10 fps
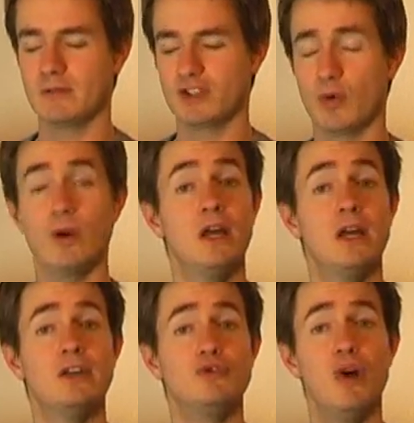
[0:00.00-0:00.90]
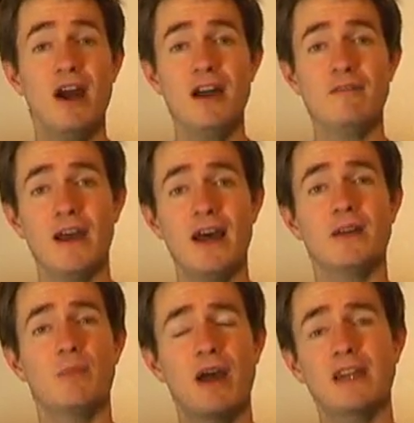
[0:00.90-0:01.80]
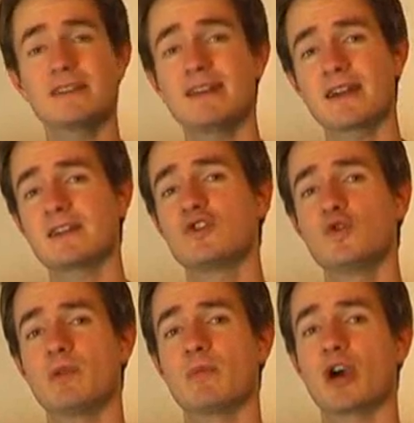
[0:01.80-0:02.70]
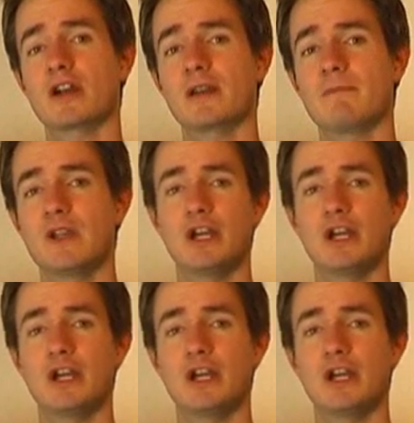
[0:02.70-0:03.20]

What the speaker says: So you have had a panic attack in the supermarket.